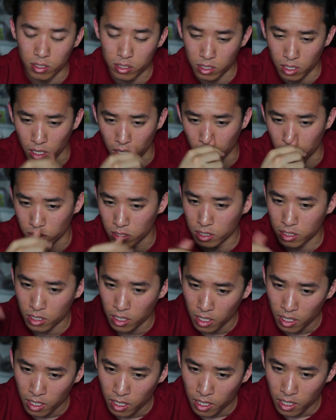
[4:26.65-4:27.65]
So
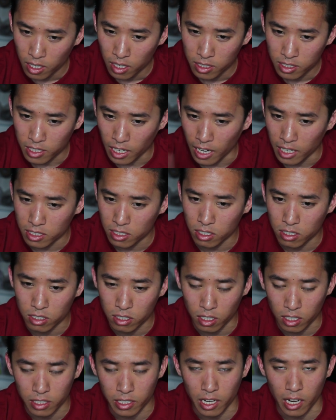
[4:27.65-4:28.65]
Sides are
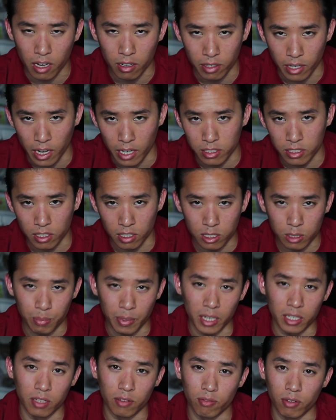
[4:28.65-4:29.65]
slicked down as
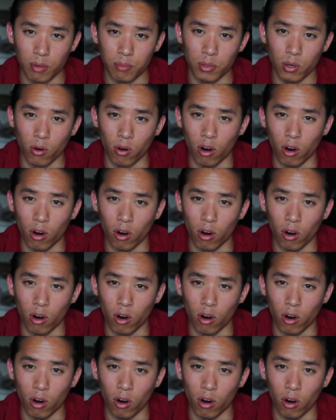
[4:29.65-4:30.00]
expected from an